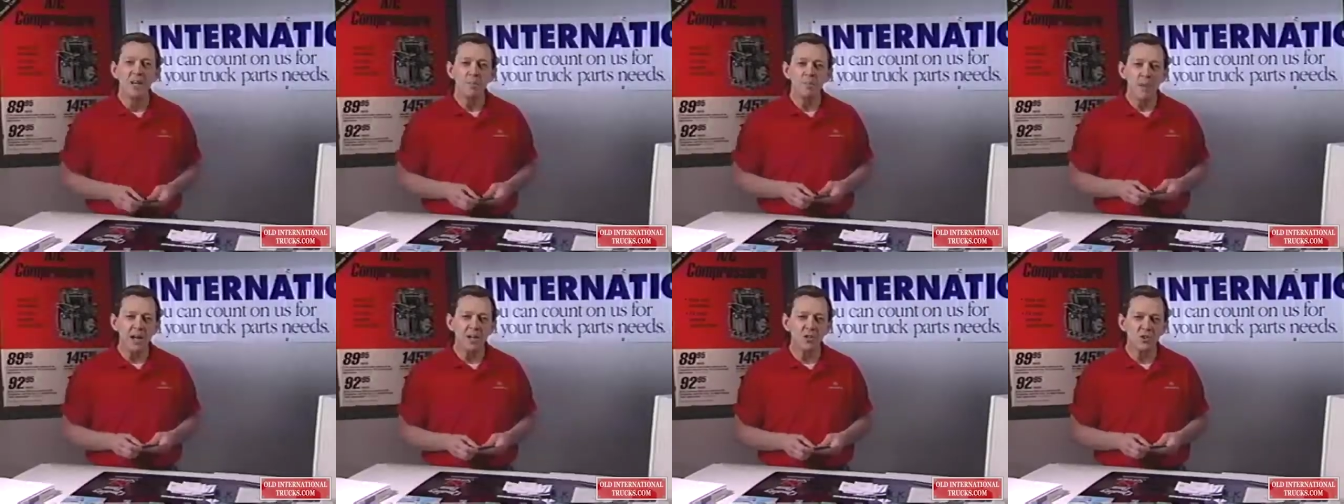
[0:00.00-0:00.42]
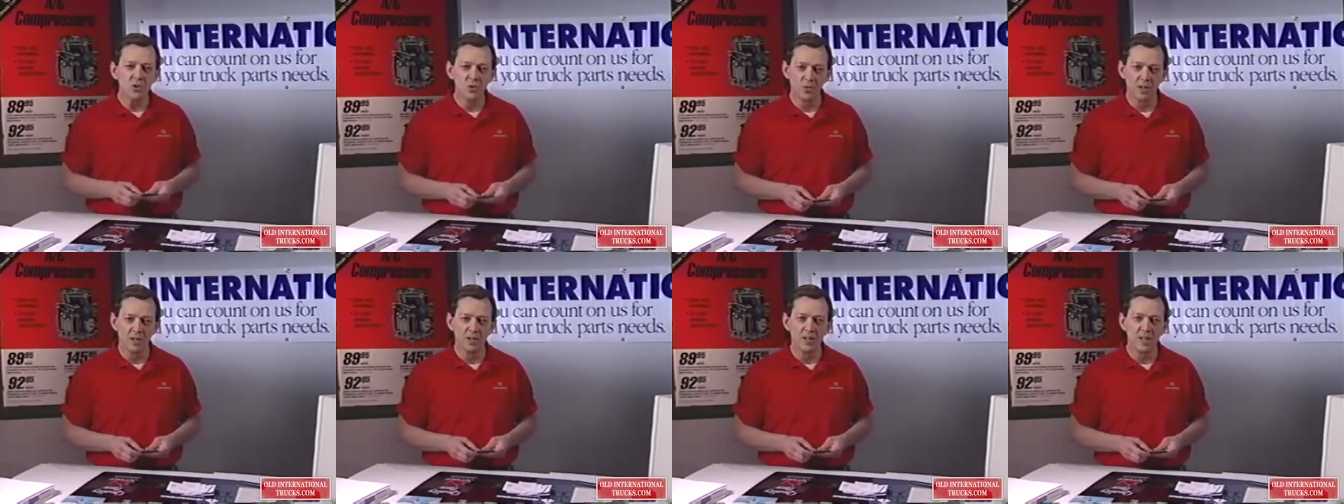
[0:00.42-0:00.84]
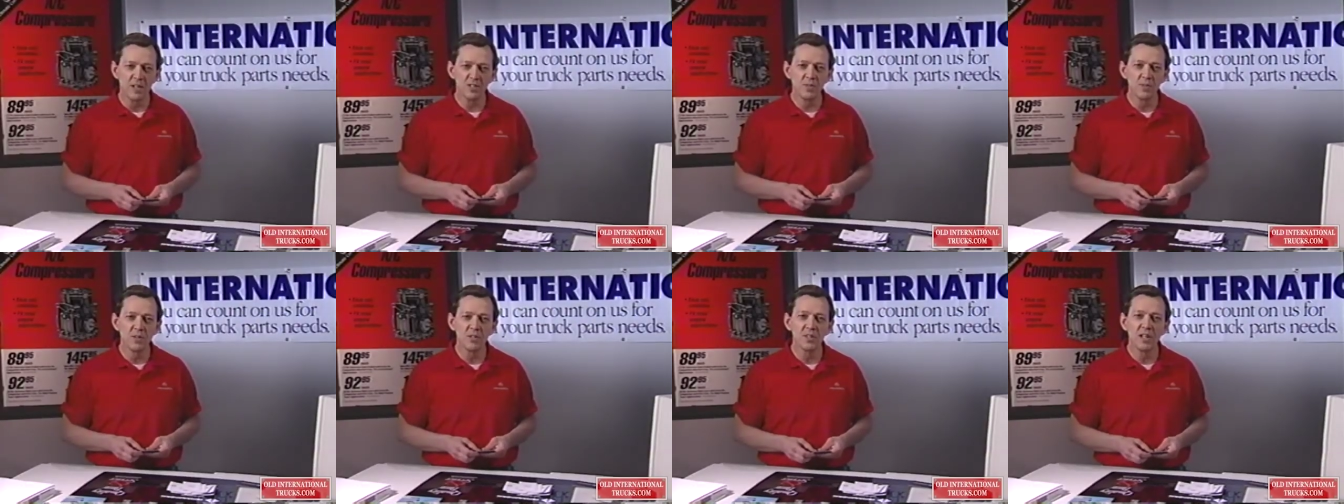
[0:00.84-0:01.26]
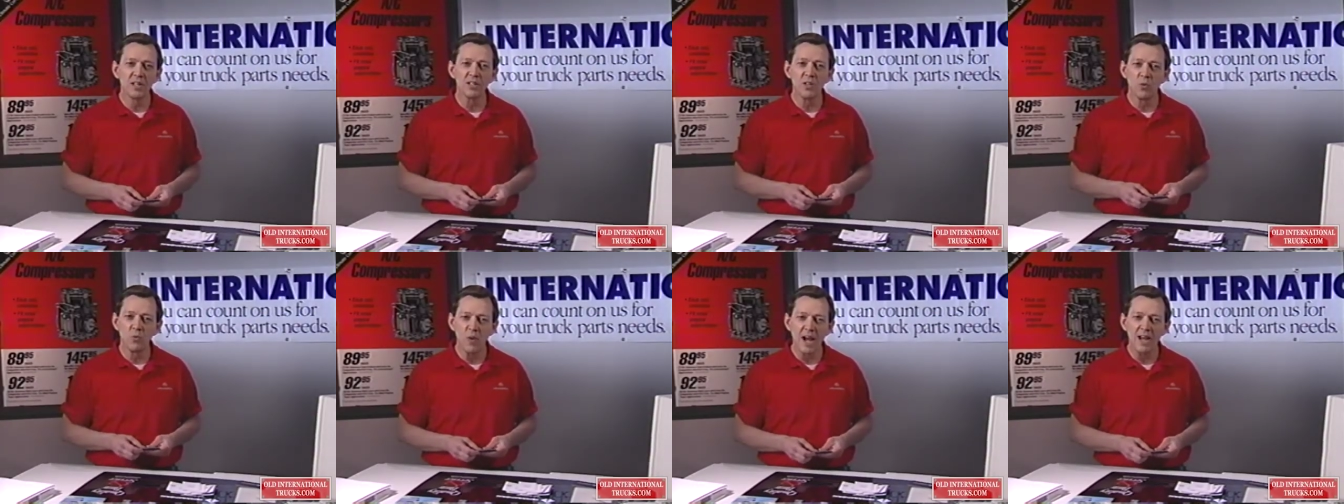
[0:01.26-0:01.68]
makes sure customers get
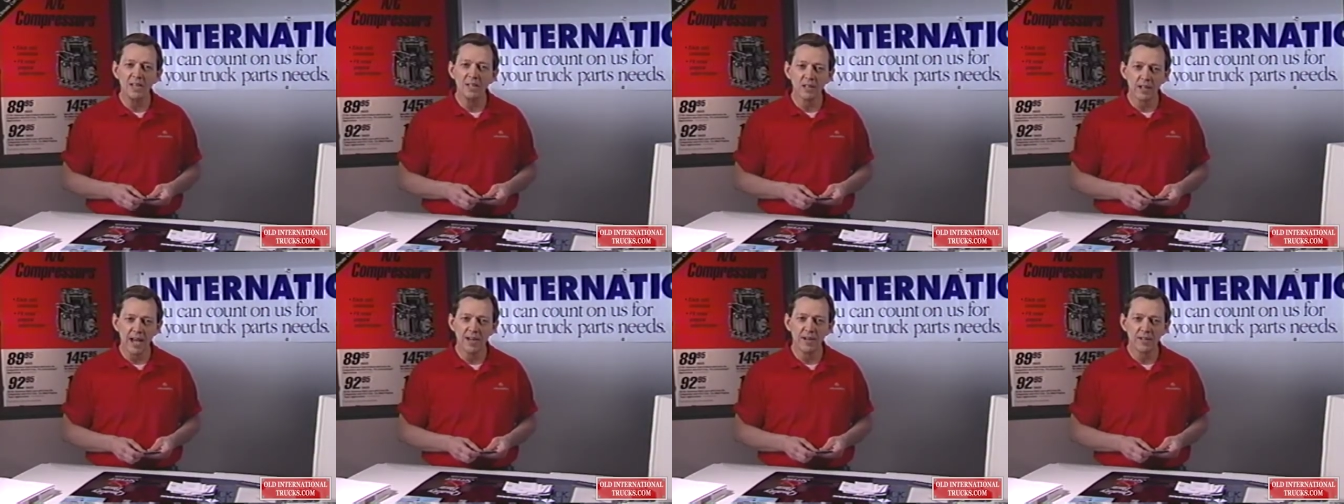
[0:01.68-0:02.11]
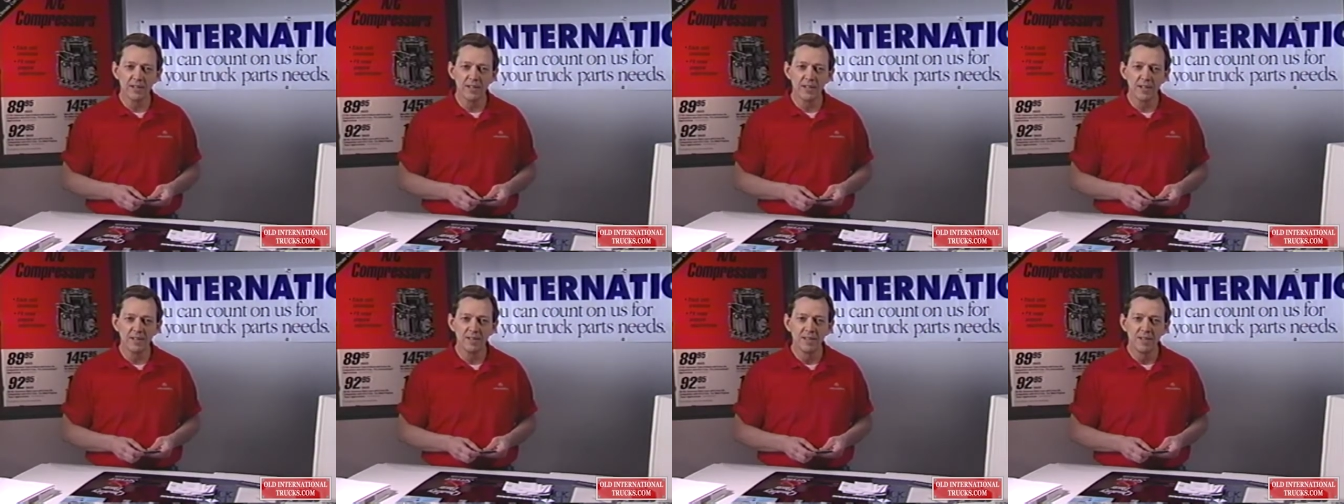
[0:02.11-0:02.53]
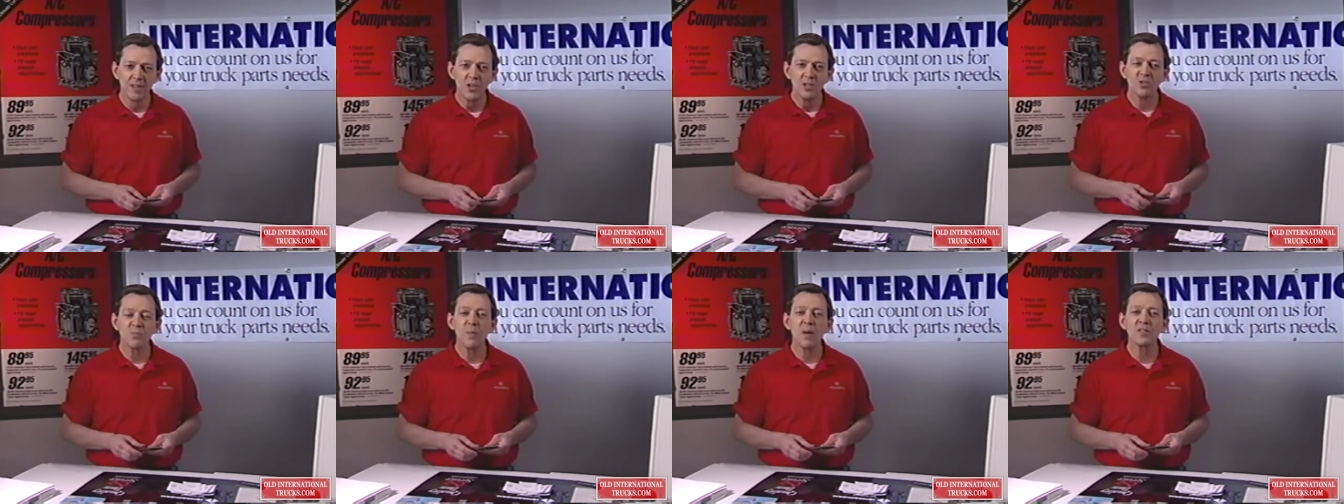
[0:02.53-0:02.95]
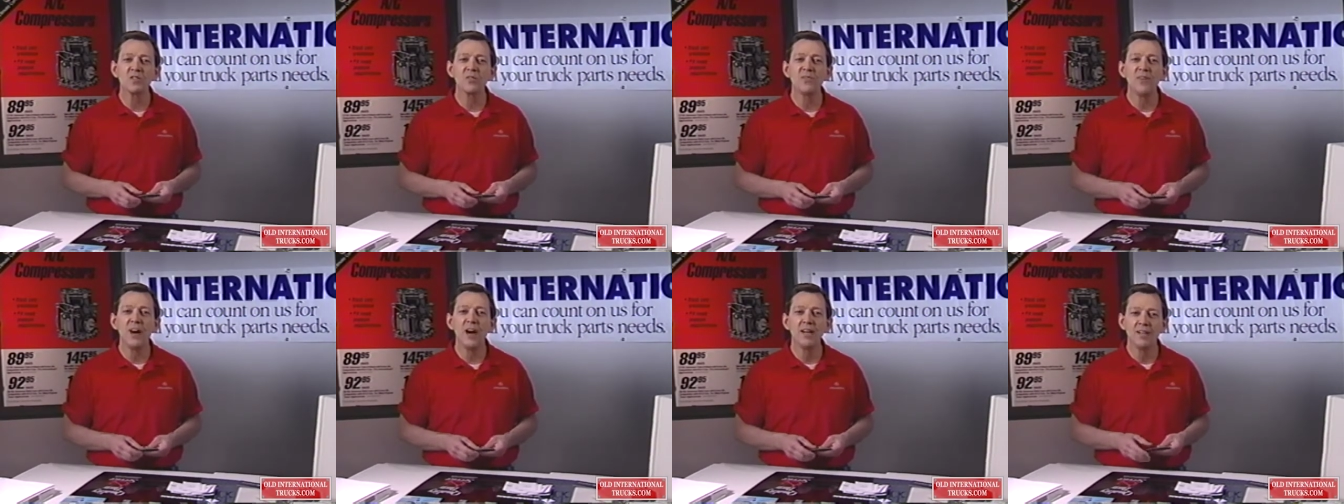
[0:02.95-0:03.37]
the right glider kit,
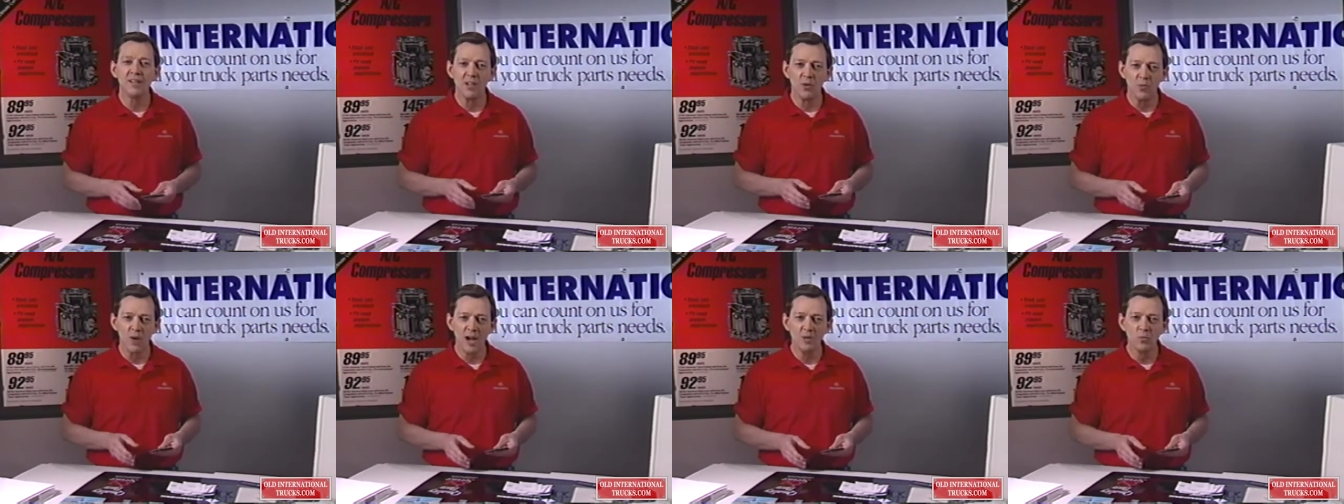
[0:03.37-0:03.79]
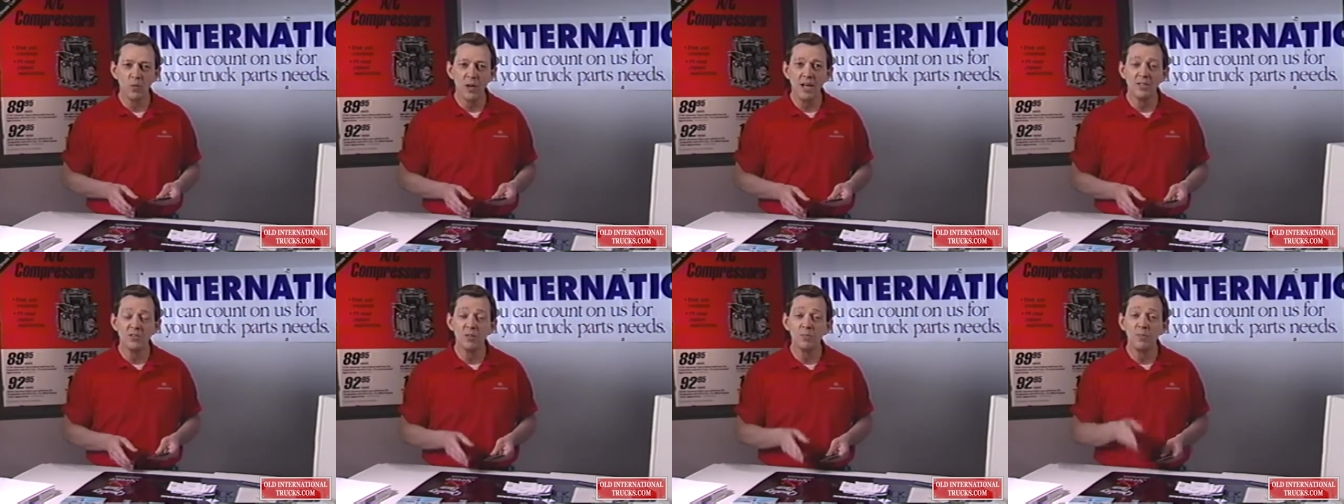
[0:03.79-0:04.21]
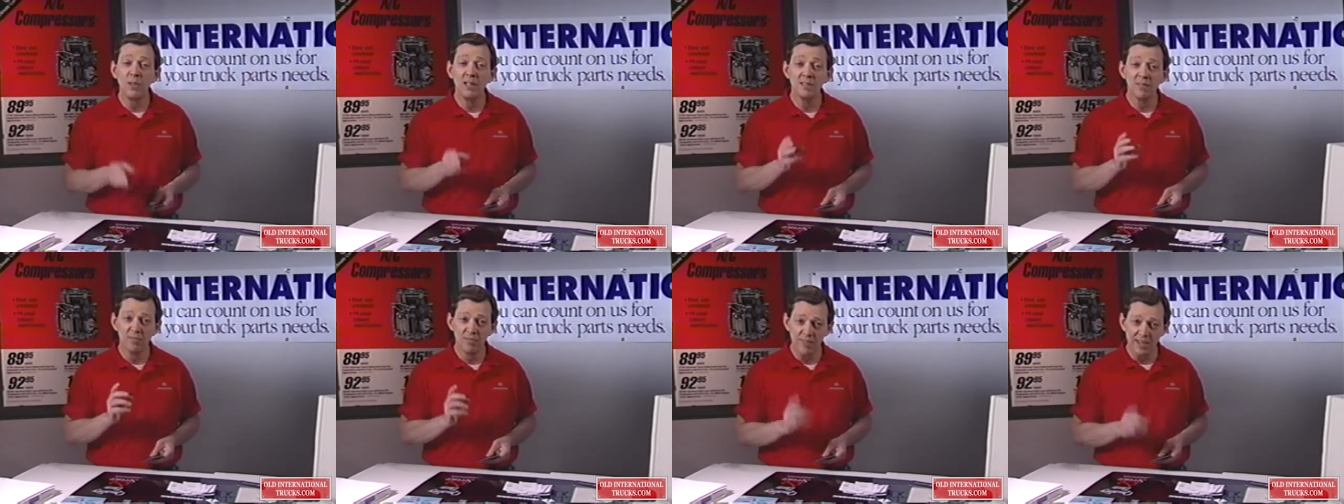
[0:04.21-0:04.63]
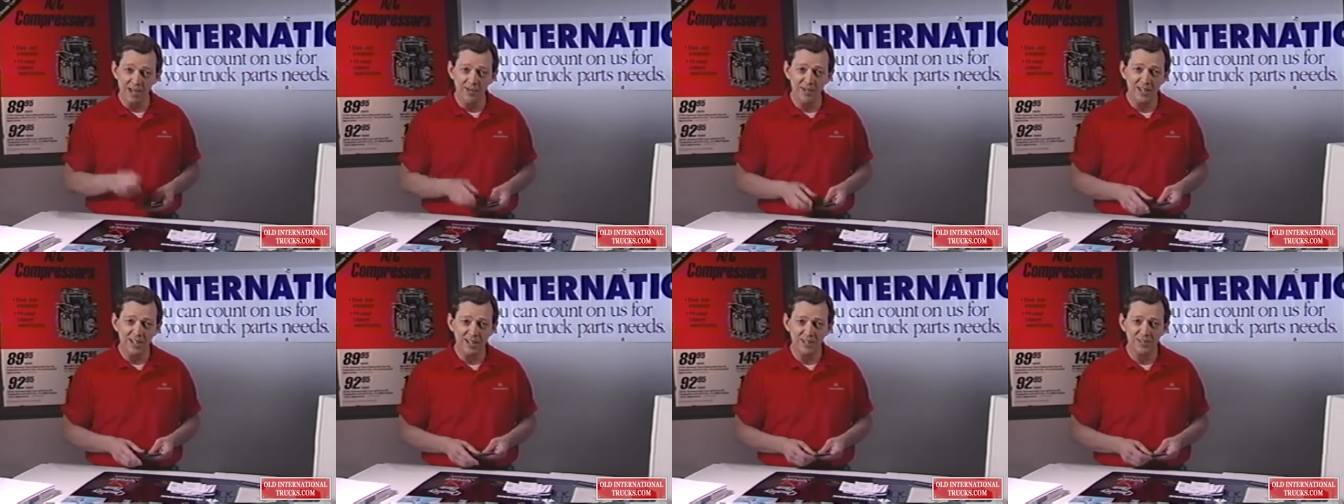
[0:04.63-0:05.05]
specified in the right way to meet their
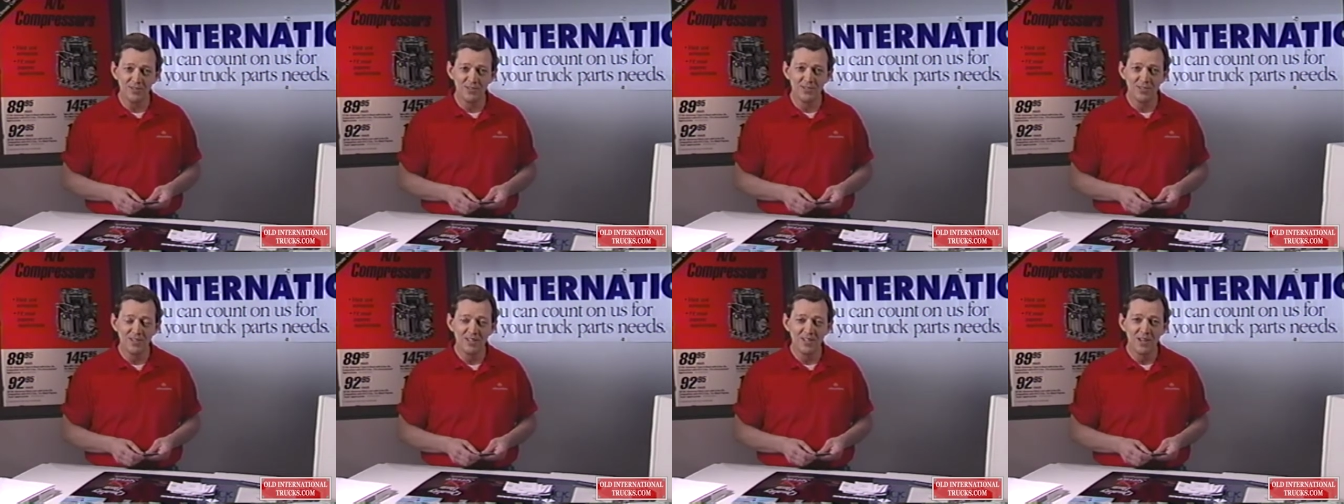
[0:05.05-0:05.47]
needs.